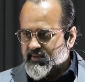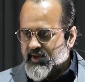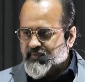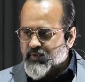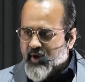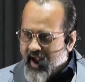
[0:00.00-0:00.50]

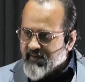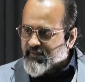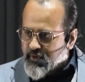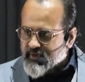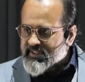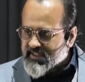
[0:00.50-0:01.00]
If you have
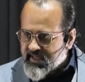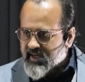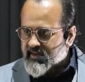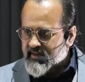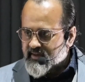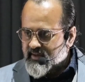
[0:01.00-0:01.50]
to
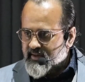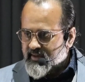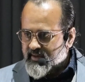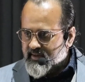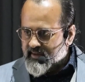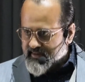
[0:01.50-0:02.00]
stick,
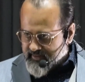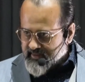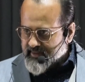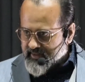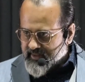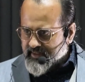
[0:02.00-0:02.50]

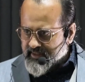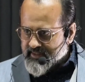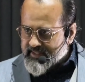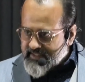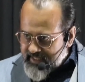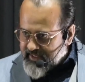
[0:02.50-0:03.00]

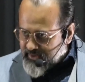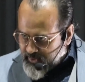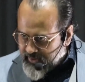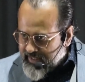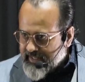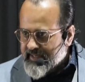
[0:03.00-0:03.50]
stick to
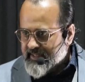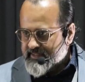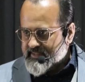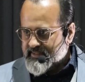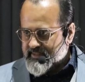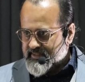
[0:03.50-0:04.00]

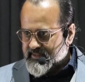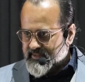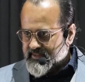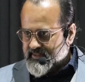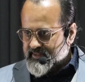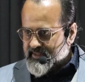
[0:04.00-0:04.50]
greatness,
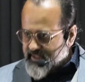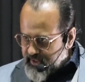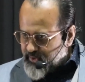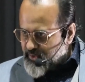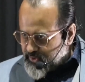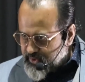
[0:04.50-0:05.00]

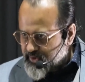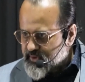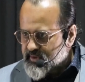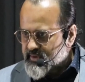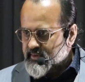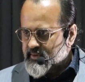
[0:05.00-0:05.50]
stick to
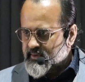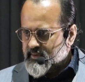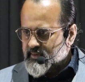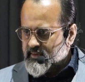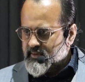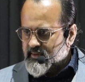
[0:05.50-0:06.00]
truth.
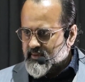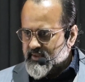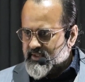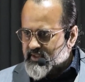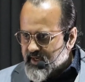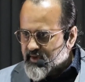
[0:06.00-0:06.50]

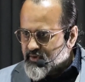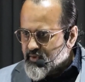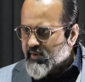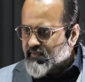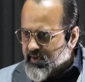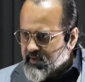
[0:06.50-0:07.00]
Stick to
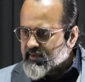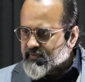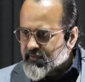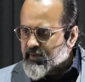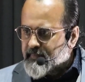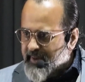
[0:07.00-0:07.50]
a
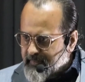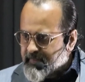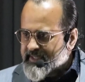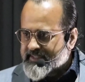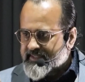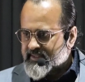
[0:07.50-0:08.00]
wonderful
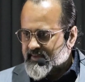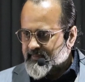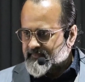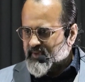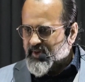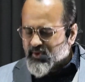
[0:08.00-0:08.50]
purpose.
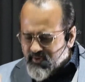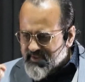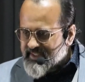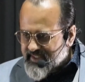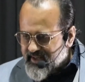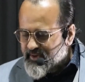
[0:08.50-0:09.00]
Don't
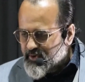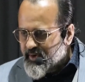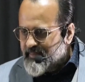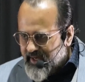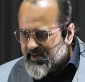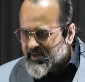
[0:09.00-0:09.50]
stick to a
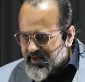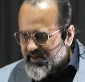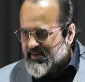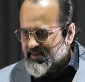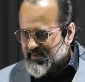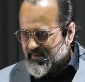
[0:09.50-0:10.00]
mere
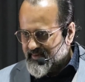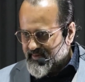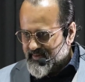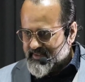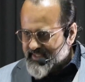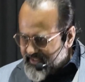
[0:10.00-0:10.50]
girl.
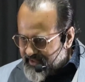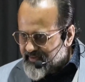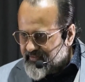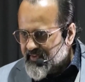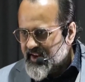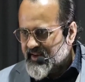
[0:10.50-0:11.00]
Set her
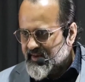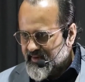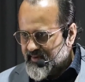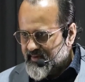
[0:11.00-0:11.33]
free.